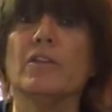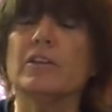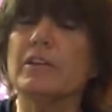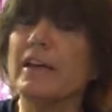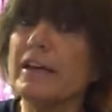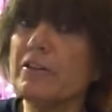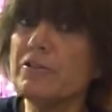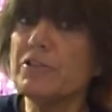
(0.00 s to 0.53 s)
the
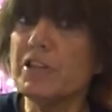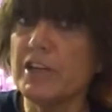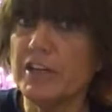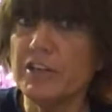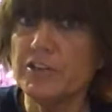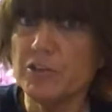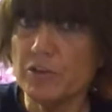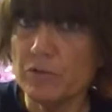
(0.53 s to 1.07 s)
latter
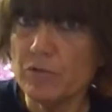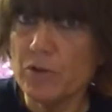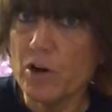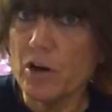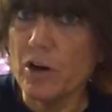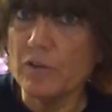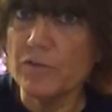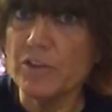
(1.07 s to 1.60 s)
days
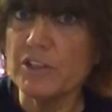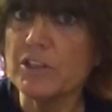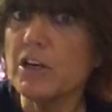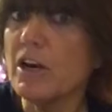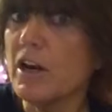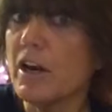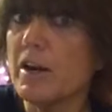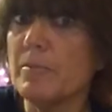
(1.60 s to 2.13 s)
involved the
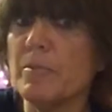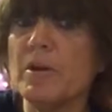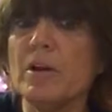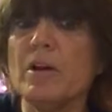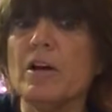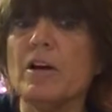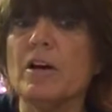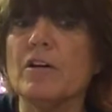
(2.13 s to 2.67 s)
time
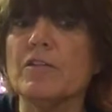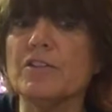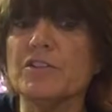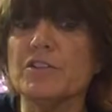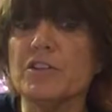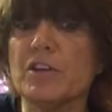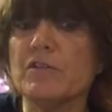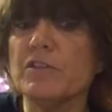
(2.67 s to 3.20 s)
of the
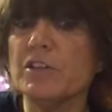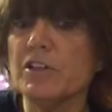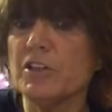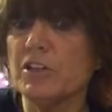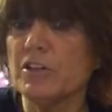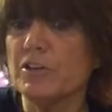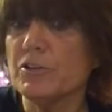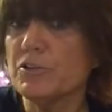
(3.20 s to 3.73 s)
70
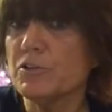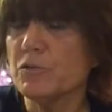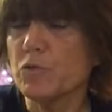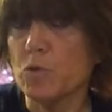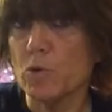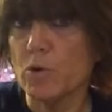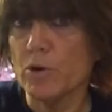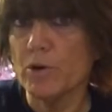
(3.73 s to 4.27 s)
years
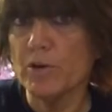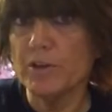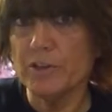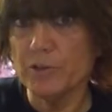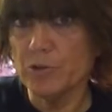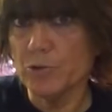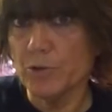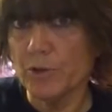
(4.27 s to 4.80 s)
for
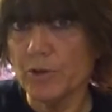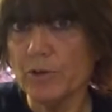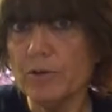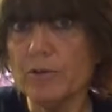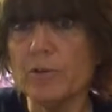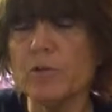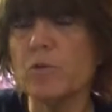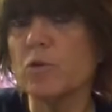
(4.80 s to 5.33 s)
Israel,
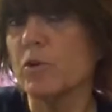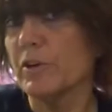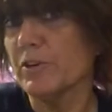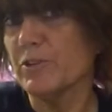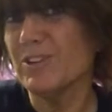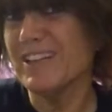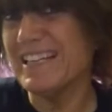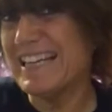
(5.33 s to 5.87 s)
the
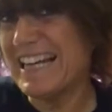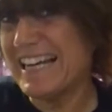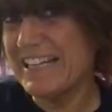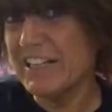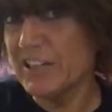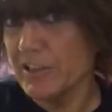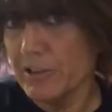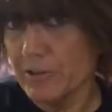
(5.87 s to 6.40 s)

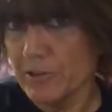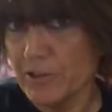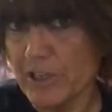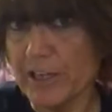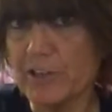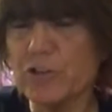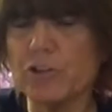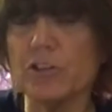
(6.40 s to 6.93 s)
490 years
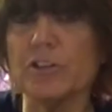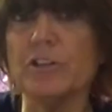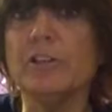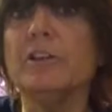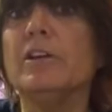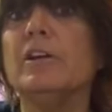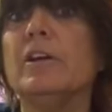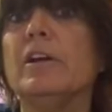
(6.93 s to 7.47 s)

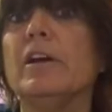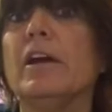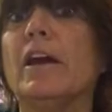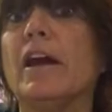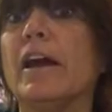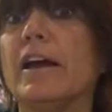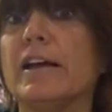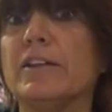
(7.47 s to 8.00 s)
actually,
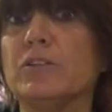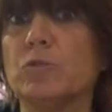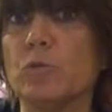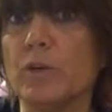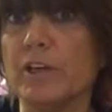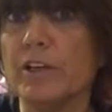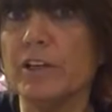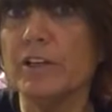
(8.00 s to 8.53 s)
and
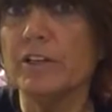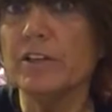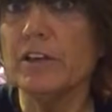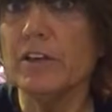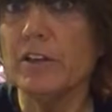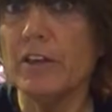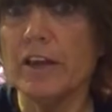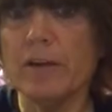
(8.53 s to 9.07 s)
when
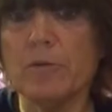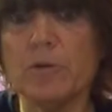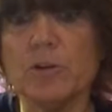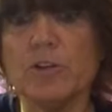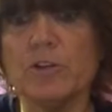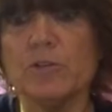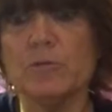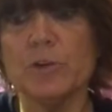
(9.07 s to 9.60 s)

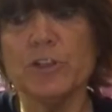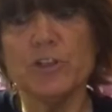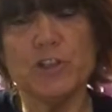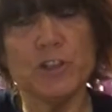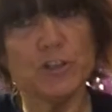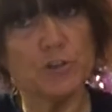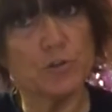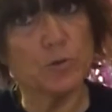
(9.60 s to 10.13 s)

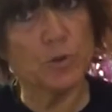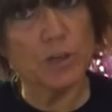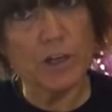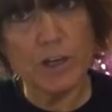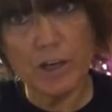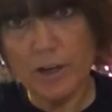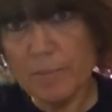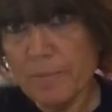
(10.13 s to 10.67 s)
Jesus would
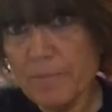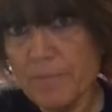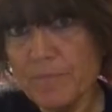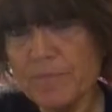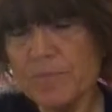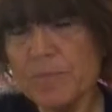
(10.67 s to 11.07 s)
come,